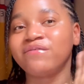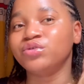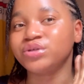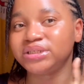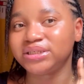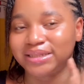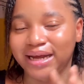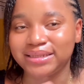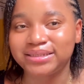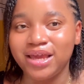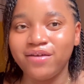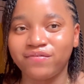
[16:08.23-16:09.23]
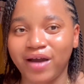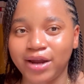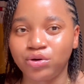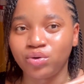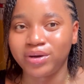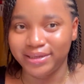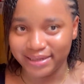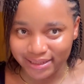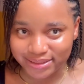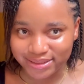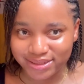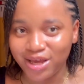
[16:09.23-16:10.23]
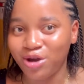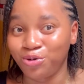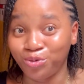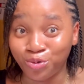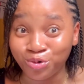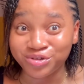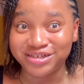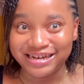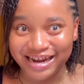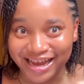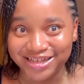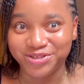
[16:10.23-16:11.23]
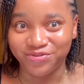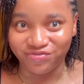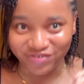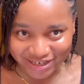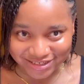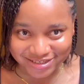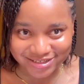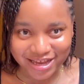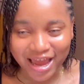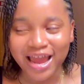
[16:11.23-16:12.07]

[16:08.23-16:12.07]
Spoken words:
I've noticed that if I don't get good night's rest,